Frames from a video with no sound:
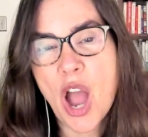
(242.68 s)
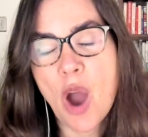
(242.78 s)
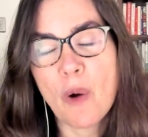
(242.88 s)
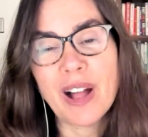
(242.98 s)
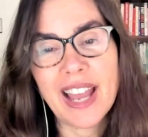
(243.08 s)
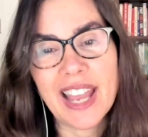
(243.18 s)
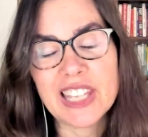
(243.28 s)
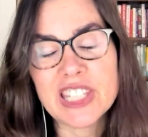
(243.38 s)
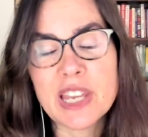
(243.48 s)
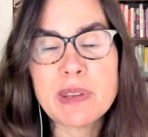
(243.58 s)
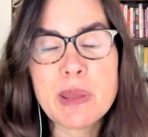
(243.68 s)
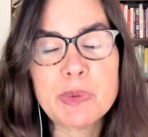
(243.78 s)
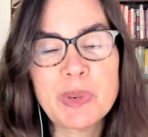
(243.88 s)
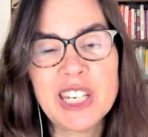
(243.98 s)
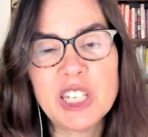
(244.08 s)
Well, sometimes
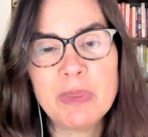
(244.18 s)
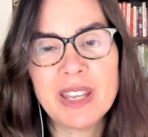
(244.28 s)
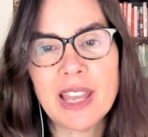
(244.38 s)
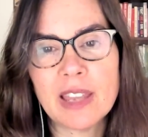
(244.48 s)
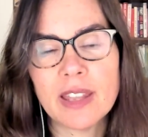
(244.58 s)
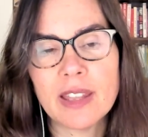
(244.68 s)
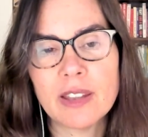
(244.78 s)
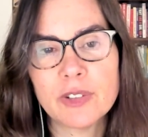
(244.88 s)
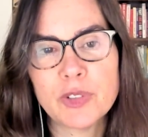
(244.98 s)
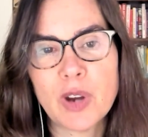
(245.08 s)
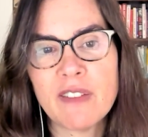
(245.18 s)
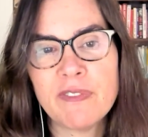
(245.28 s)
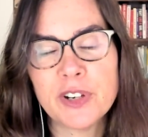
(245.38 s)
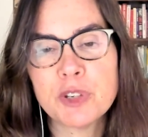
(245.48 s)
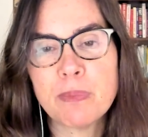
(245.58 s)
we need to be draw a
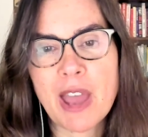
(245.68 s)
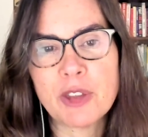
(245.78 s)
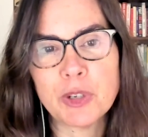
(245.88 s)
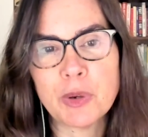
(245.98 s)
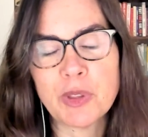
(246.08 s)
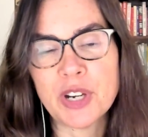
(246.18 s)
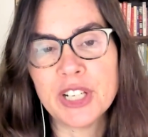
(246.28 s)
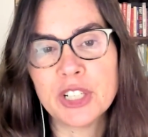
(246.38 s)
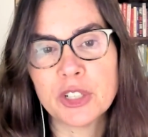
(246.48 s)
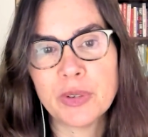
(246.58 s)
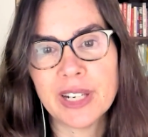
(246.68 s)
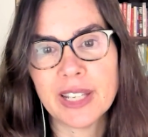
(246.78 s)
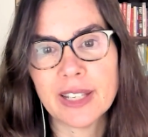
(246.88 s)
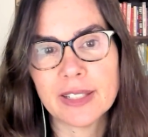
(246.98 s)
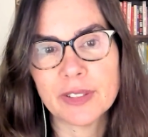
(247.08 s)
fierce boundary with their inner
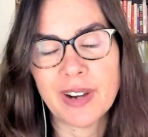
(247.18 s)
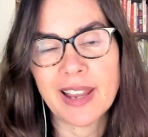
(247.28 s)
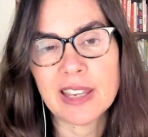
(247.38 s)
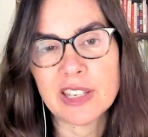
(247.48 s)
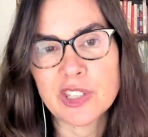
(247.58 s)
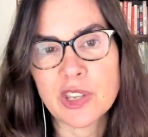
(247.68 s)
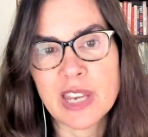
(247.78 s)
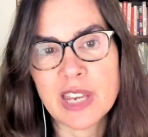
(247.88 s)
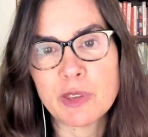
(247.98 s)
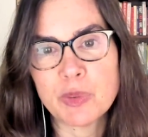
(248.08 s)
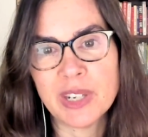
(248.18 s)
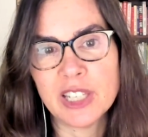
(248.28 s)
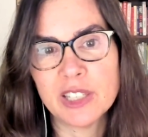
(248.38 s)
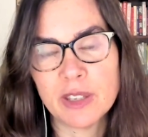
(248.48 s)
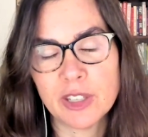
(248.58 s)
critic, right? So sometimes we
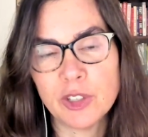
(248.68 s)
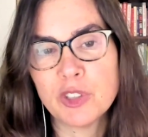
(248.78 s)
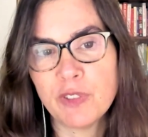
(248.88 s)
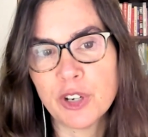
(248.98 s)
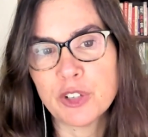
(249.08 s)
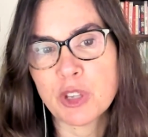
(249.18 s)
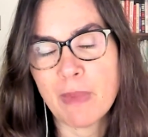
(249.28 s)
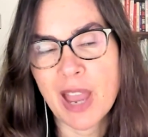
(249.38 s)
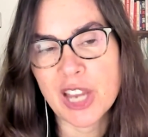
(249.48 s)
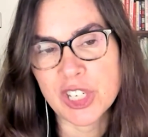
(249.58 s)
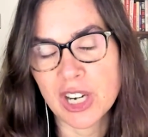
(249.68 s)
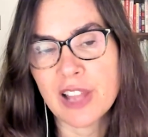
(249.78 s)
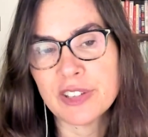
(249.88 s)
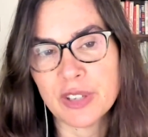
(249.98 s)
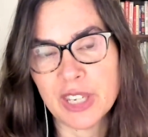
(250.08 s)
need to use fierce compassion
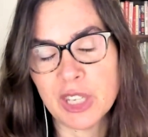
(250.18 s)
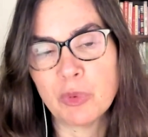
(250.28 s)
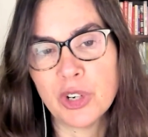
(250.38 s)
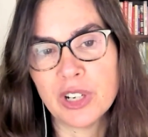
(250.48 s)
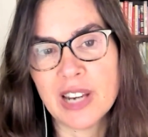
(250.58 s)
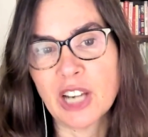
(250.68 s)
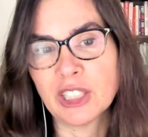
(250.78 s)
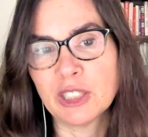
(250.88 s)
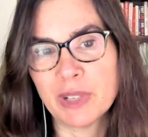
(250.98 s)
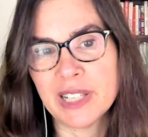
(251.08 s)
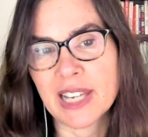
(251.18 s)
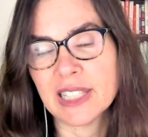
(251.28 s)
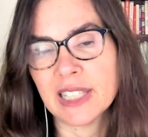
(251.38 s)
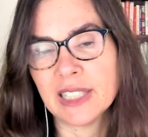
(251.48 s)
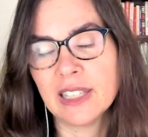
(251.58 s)
also inward, not only
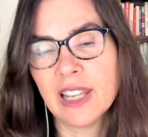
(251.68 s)
protecting